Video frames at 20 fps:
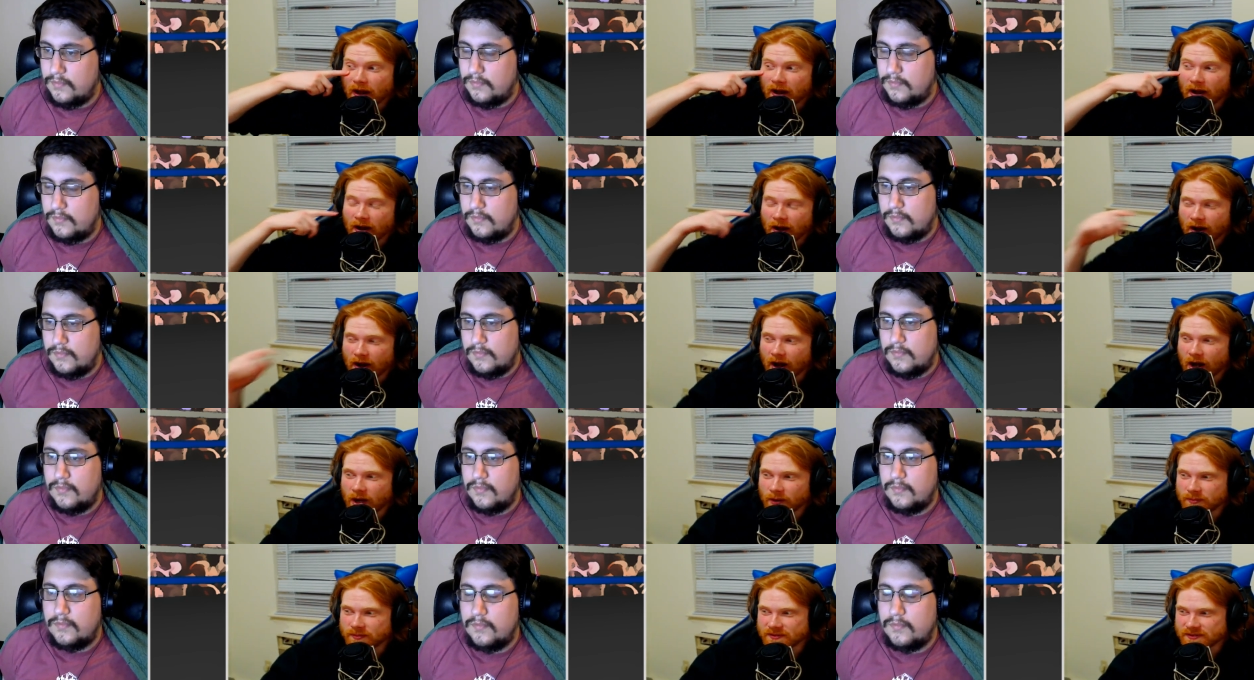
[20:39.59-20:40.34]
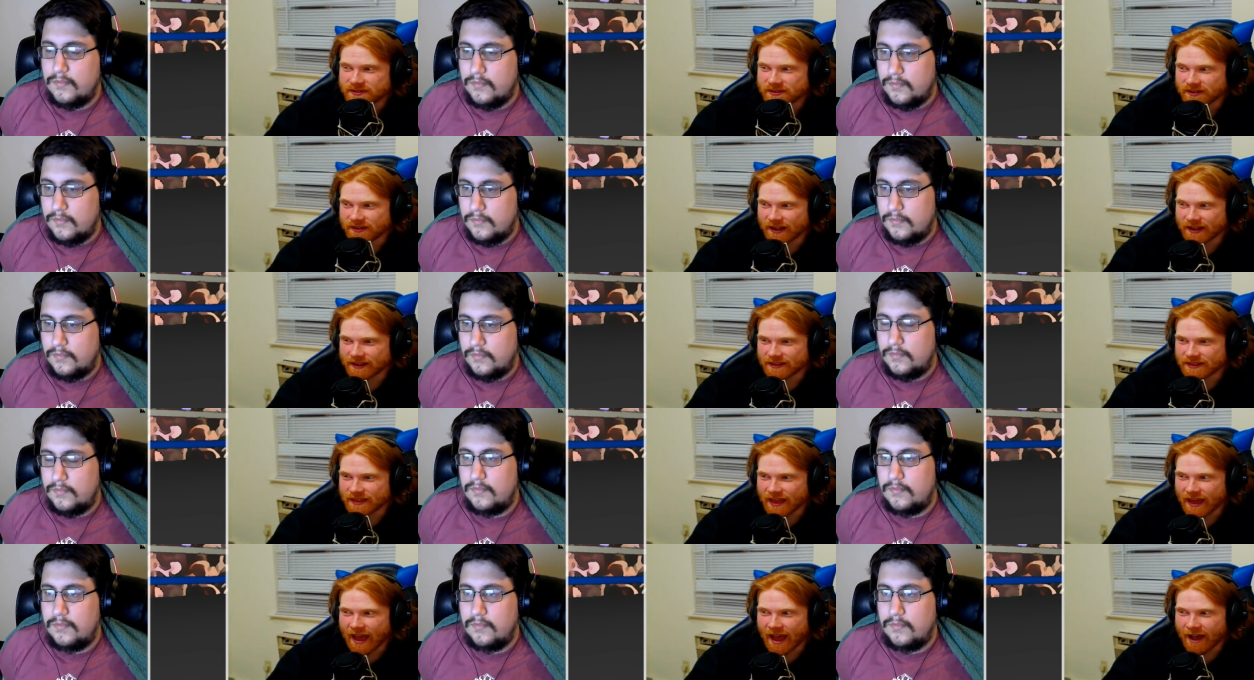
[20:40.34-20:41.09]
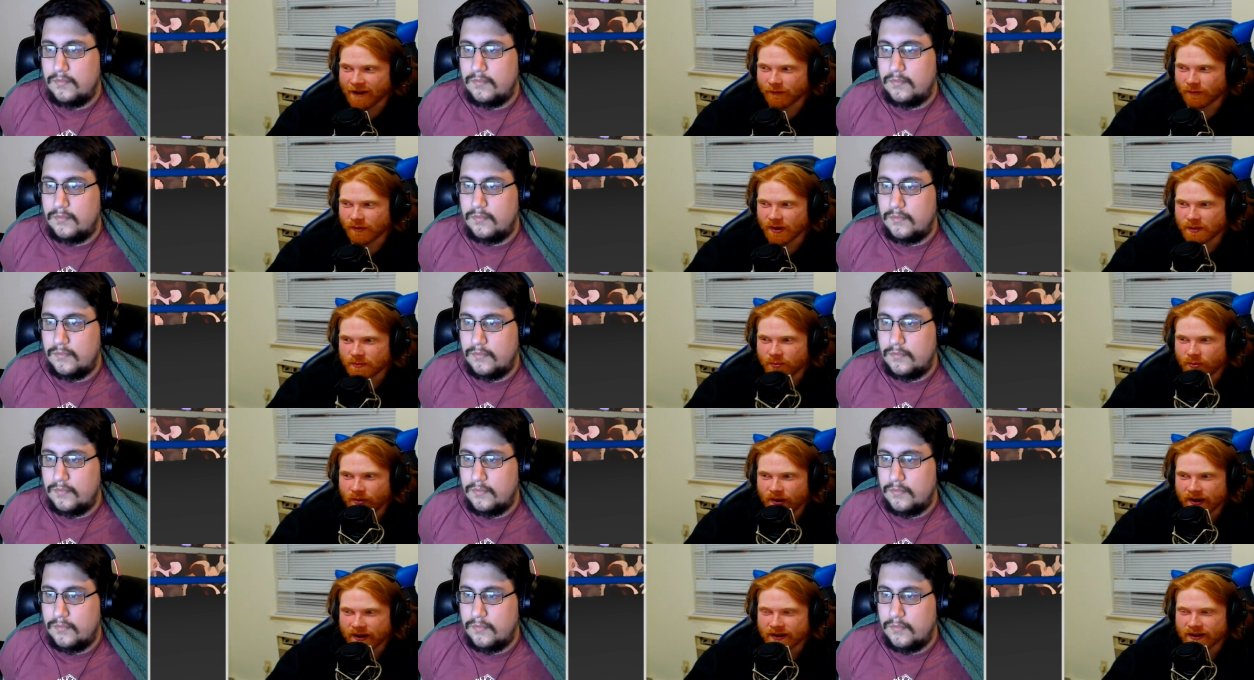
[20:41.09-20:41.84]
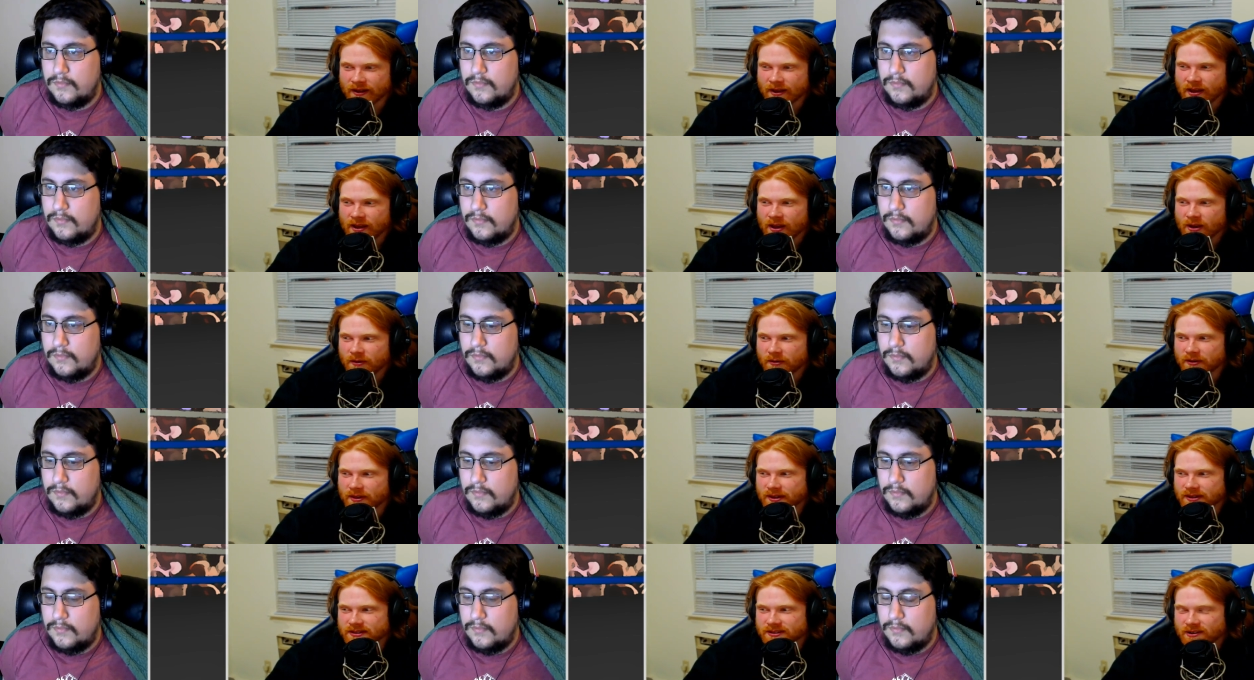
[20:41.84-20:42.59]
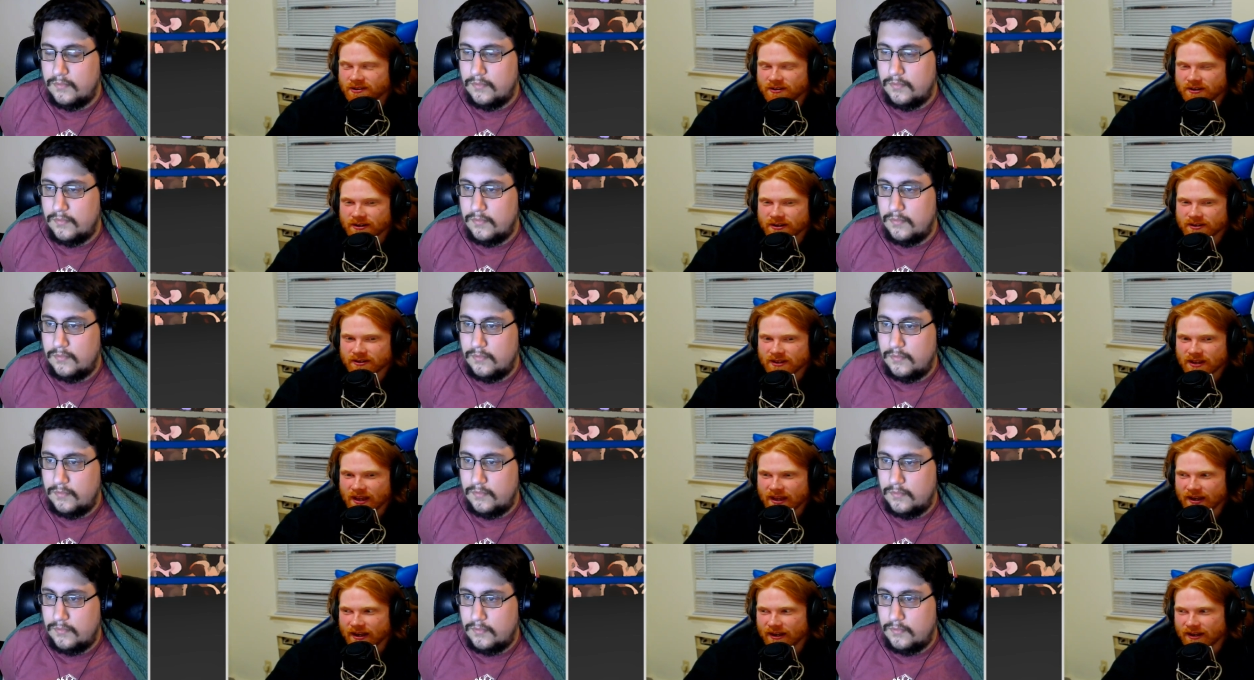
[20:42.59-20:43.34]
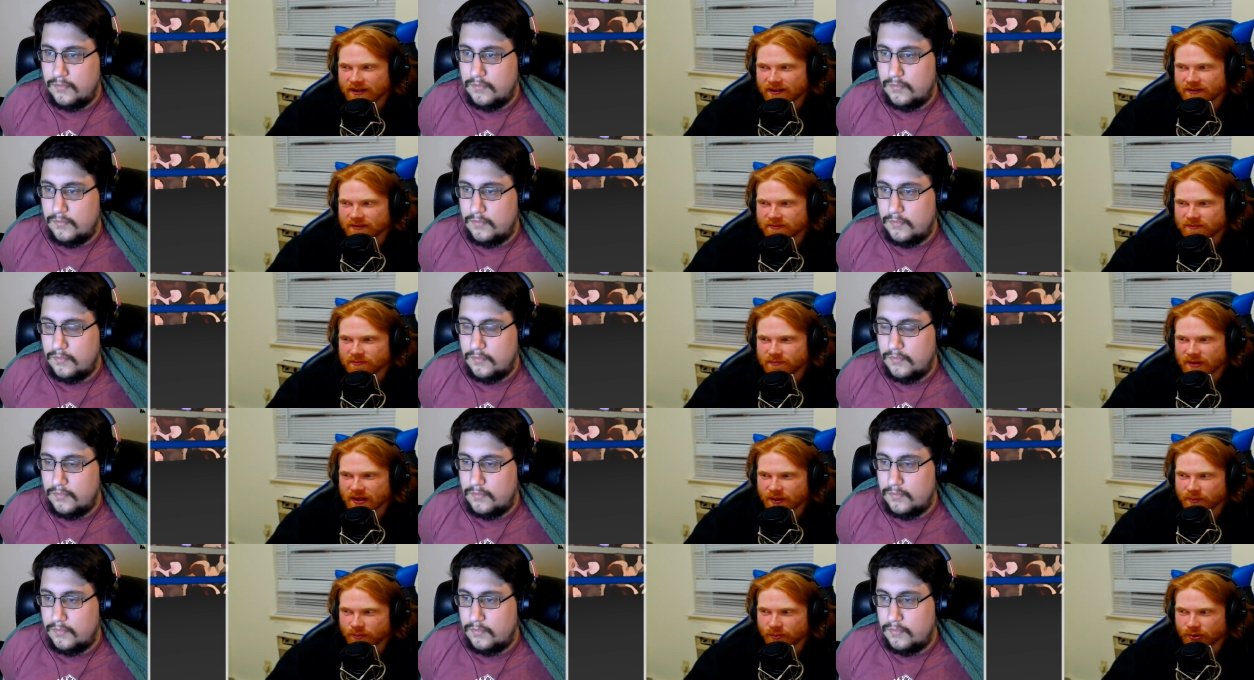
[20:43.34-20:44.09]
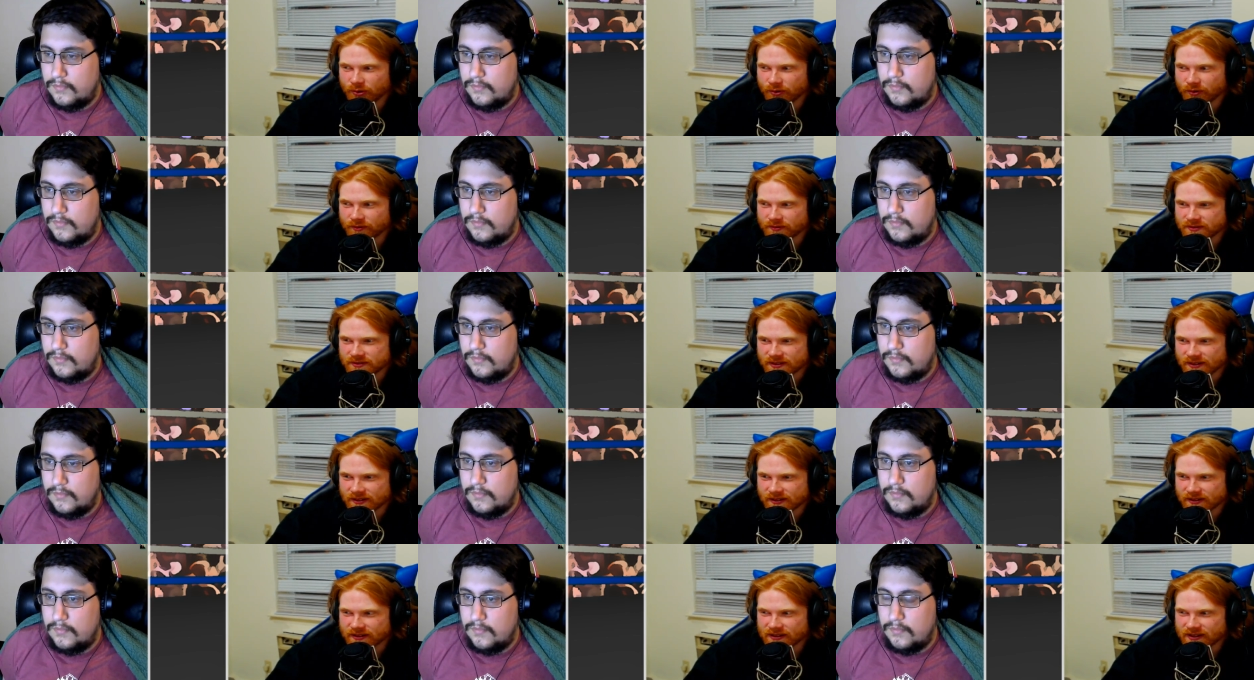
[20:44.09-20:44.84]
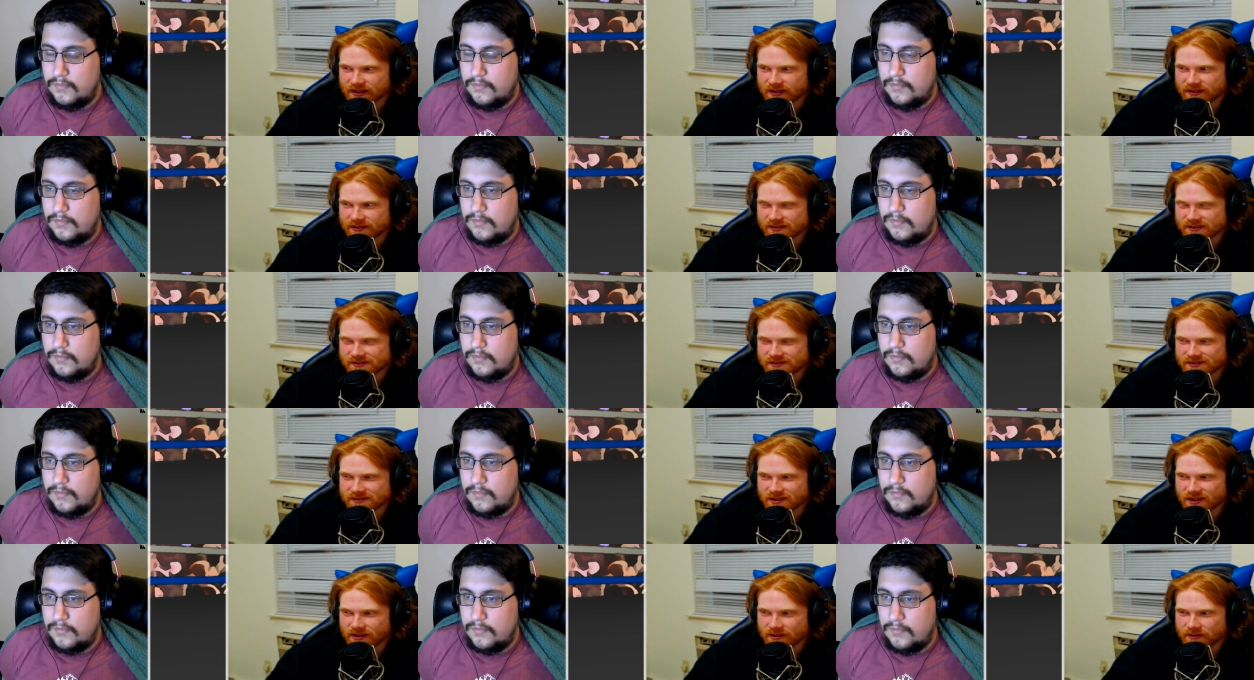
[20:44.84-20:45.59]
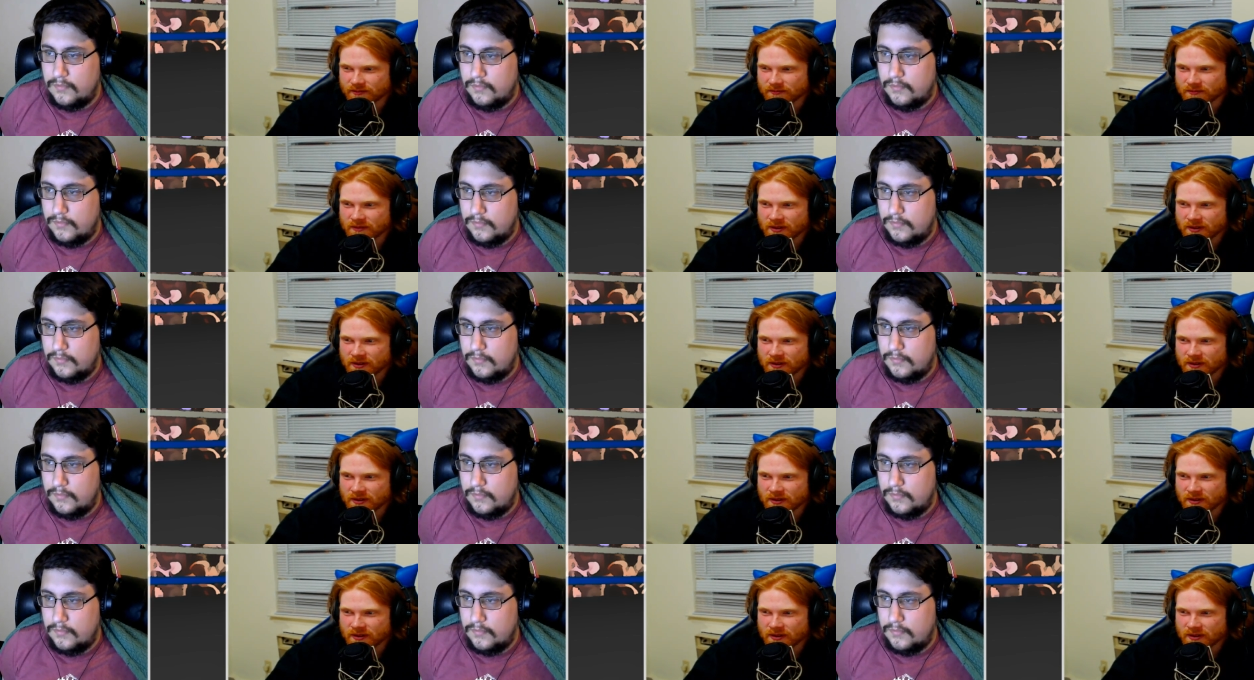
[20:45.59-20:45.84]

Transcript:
Speaker 1: uh, up until like the halfway point where they started hitting big moves and and you know